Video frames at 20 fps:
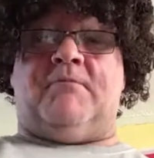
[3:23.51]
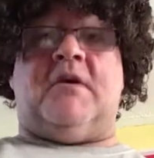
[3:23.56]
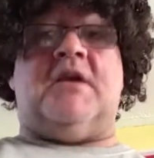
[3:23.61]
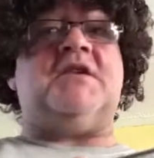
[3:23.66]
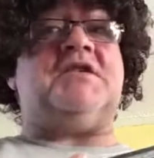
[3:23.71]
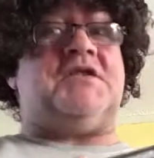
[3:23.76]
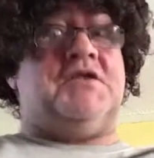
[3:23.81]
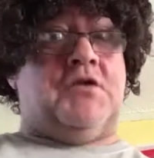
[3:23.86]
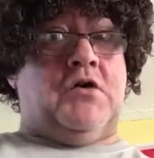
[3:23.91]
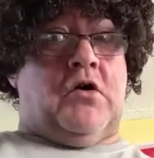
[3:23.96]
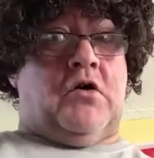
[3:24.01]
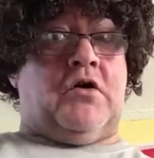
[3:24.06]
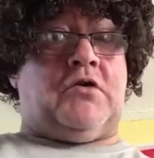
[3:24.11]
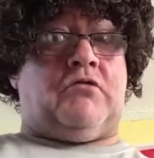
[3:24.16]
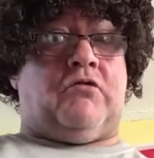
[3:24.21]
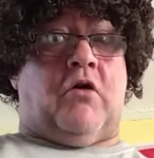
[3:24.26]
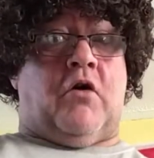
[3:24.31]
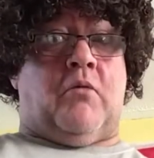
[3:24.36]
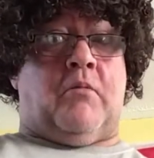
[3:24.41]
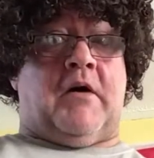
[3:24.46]
It's not a
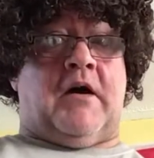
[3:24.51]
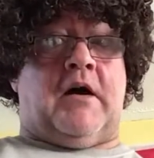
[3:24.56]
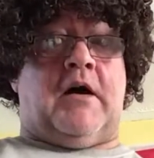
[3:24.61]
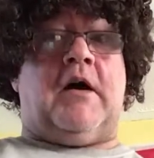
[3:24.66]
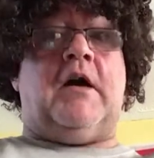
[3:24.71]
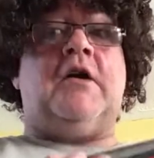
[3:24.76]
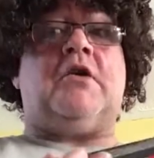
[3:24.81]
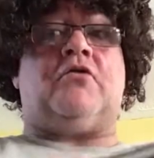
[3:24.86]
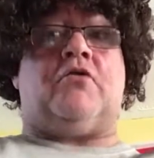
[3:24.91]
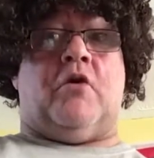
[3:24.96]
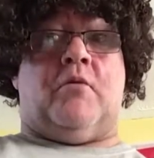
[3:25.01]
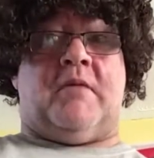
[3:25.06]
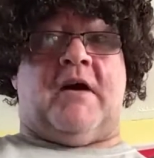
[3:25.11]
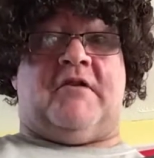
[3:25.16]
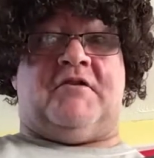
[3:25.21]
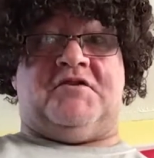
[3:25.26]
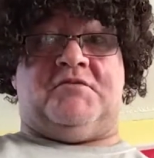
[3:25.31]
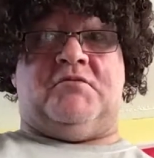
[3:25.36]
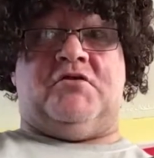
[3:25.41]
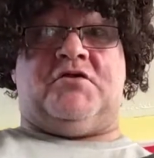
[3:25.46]
crowbar. Crowbar
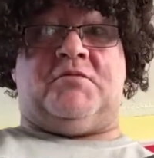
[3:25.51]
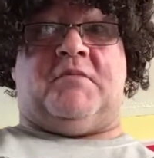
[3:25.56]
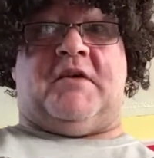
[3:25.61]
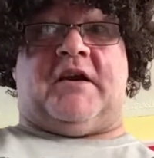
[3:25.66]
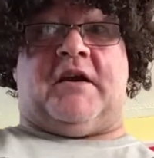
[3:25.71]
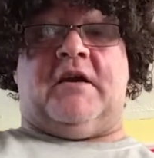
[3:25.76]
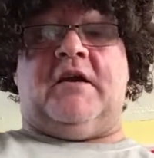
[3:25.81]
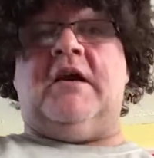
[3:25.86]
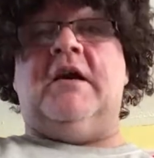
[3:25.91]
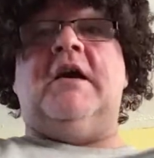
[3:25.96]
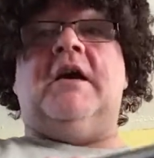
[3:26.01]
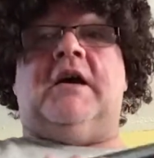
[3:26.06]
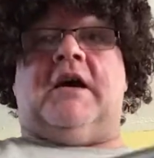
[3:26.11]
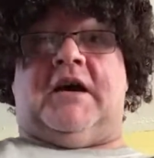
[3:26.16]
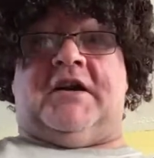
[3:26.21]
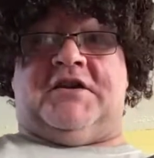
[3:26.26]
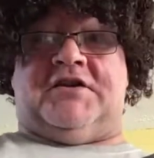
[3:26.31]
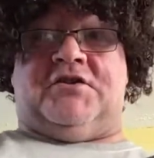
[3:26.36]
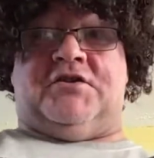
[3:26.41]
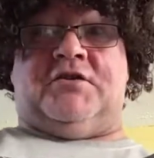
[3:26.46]
is much bigger
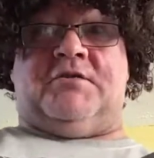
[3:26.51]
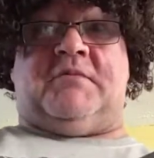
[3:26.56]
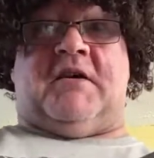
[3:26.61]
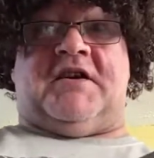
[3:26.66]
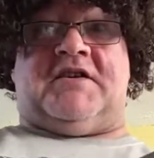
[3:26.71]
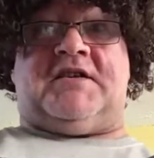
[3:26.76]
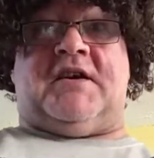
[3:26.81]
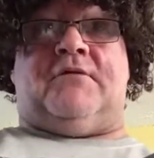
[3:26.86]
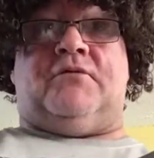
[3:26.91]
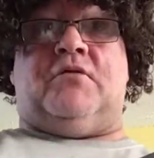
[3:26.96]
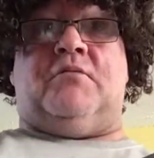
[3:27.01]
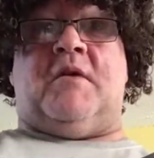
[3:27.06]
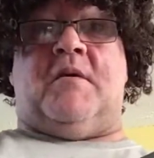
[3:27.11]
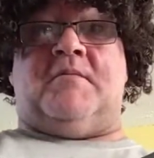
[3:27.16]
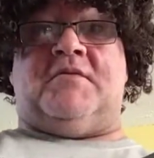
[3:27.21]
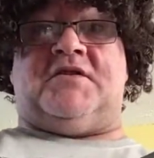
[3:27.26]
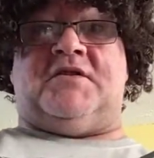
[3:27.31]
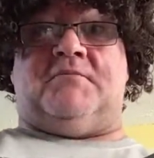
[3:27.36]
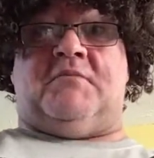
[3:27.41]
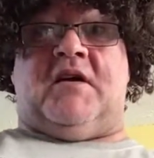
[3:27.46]
and is used by several
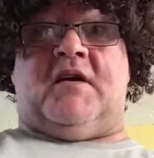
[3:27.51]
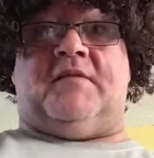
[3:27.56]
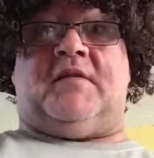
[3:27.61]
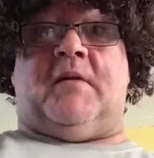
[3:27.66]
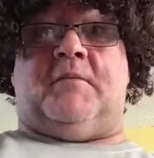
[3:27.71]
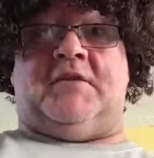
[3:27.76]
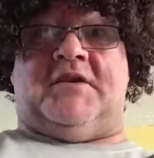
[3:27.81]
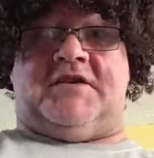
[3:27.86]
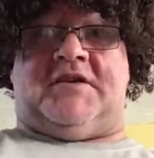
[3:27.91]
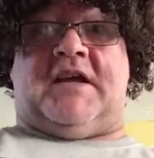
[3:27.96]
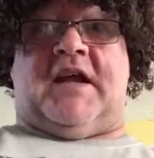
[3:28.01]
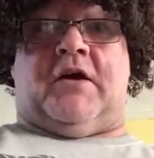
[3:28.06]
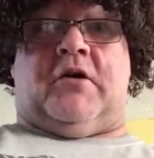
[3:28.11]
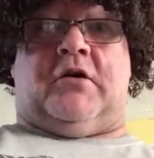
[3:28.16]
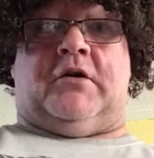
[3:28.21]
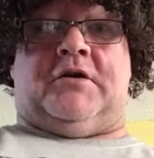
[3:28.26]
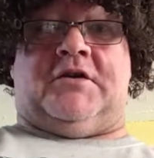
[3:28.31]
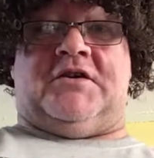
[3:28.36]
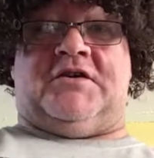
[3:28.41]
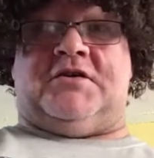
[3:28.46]
members of my family to get
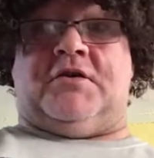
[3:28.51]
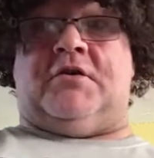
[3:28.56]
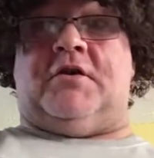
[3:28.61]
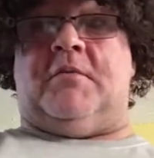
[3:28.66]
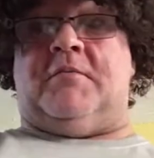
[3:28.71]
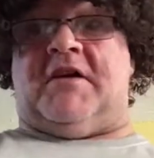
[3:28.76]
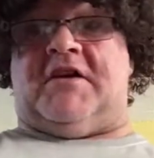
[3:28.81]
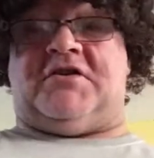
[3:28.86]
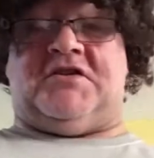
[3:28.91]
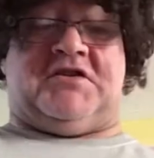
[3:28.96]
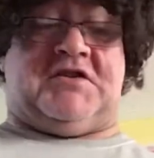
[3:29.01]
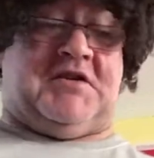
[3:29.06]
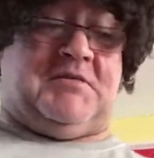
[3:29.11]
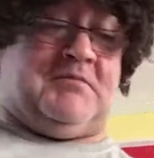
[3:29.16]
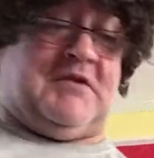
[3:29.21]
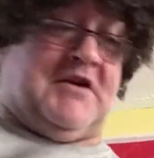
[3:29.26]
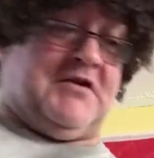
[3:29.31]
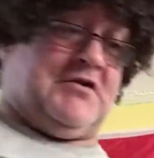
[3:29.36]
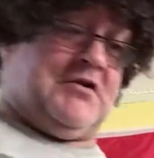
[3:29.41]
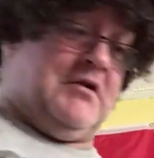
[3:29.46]
holidays on Her Majesty's
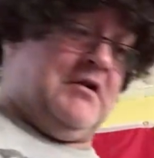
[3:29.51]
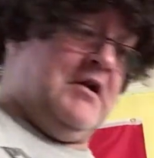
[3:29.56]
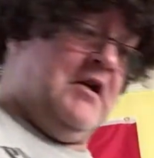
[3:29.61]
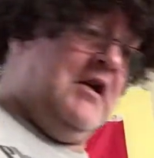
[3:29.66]
pleasure.